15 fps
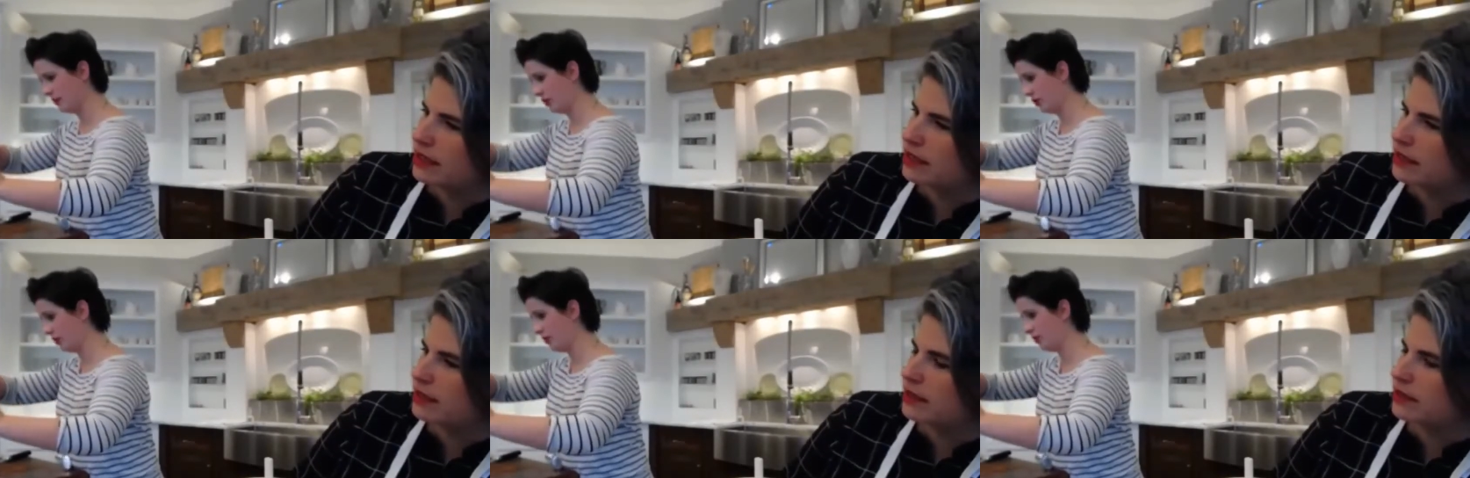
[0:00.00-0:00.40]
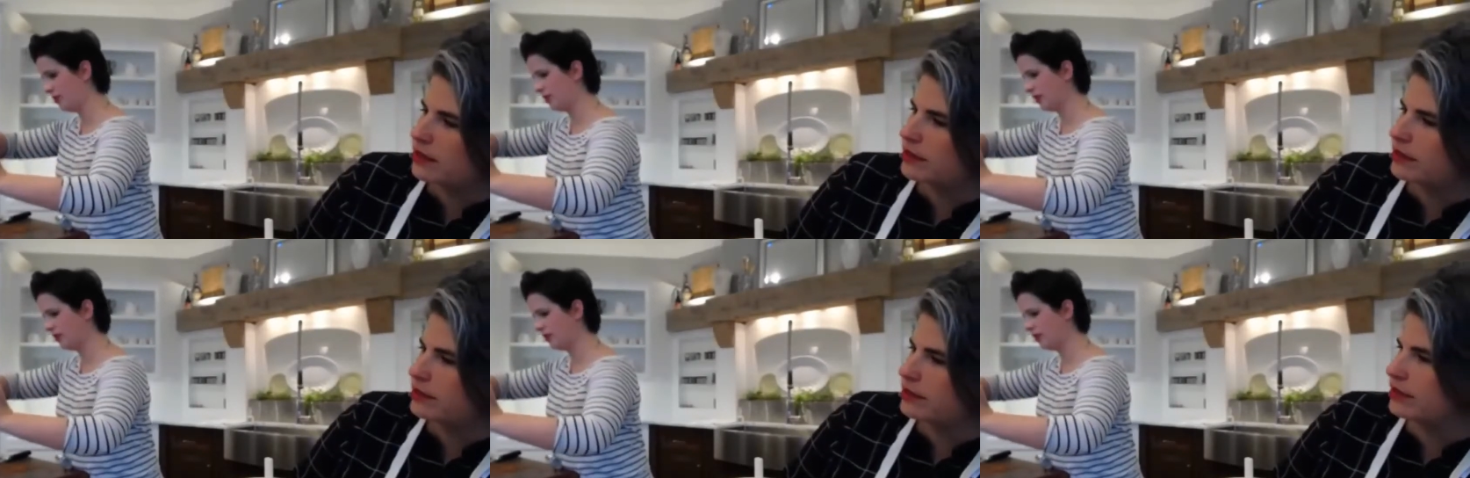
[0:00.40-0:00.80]
Speaker 1: Sure,
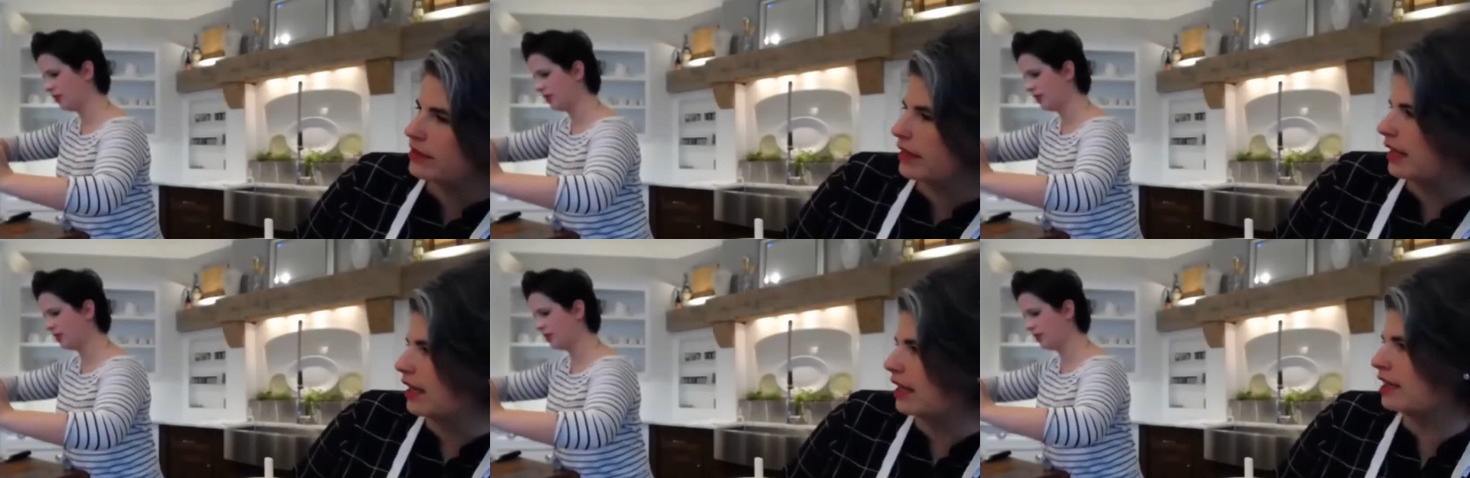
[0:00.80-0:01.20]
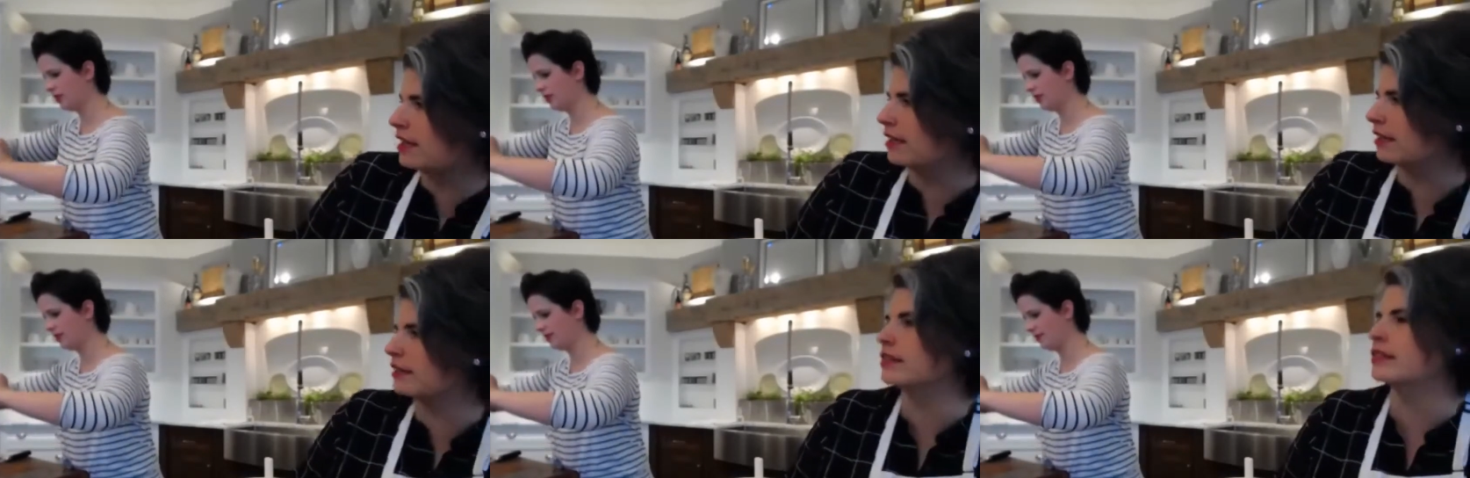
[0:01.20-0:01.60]
whatever you're
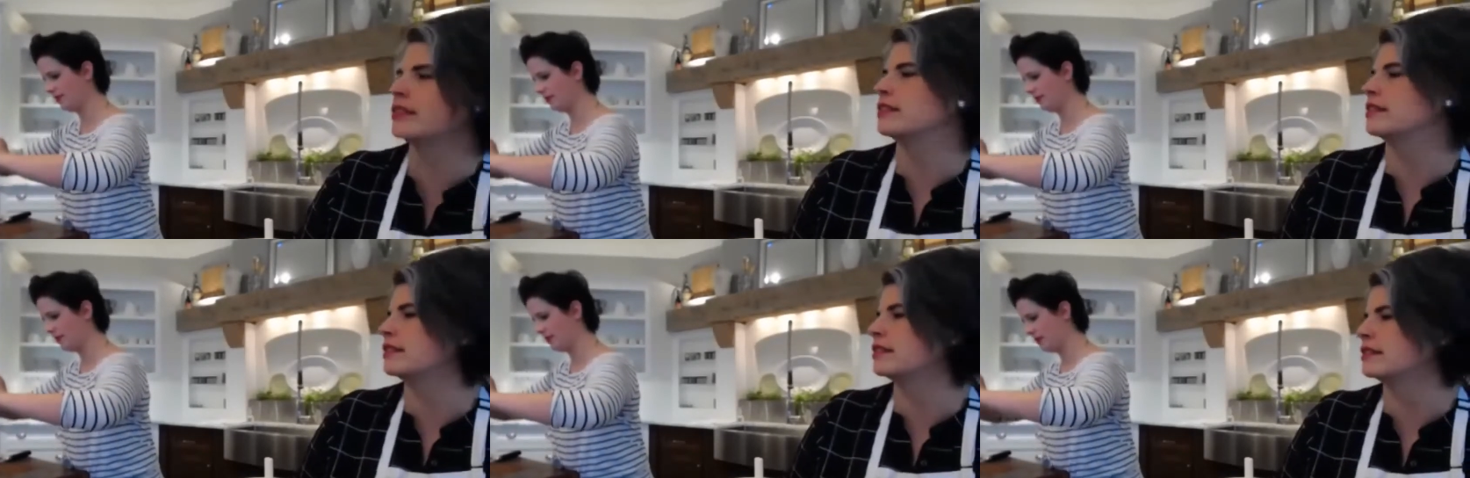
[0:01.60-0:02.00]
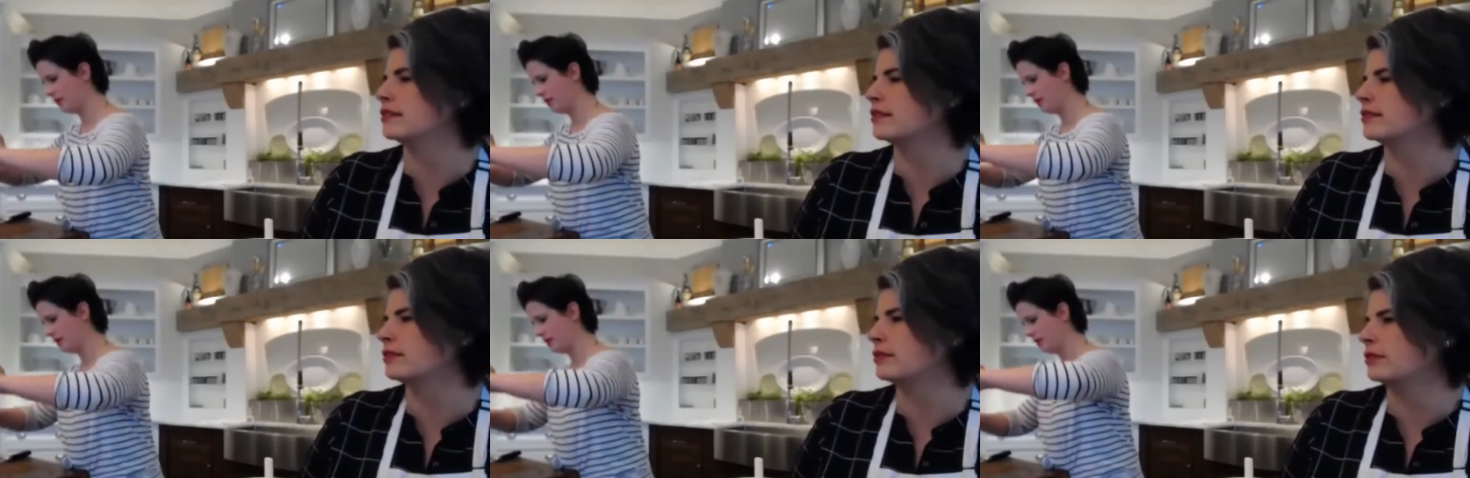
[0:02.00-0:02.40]
Yeah.
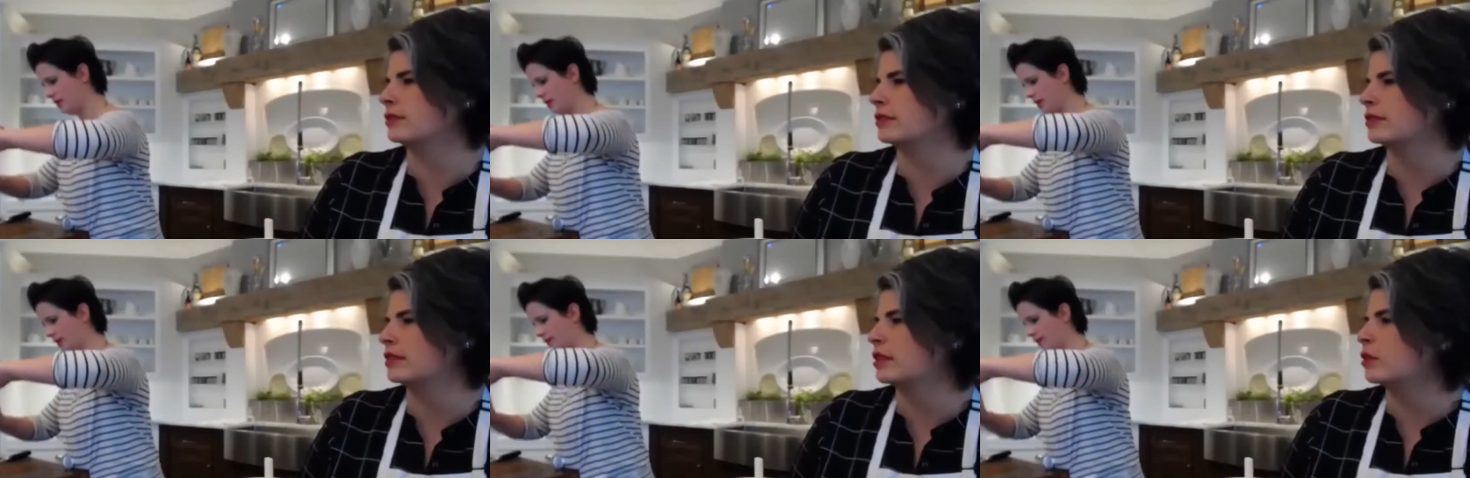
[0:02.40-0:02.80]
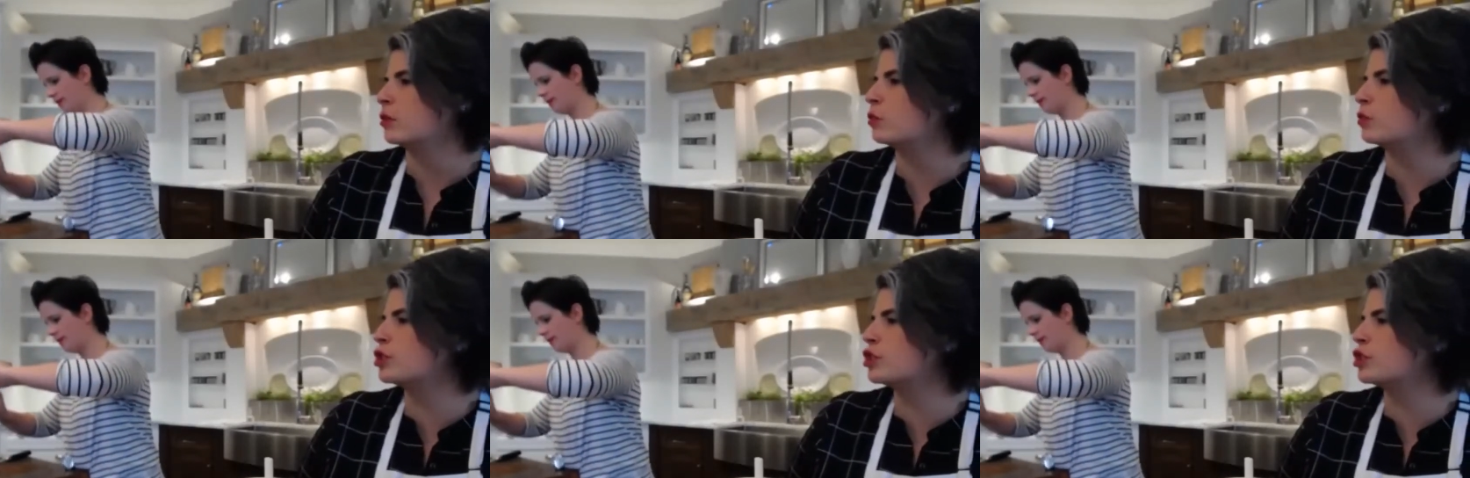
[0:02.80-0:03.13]
Okay. Would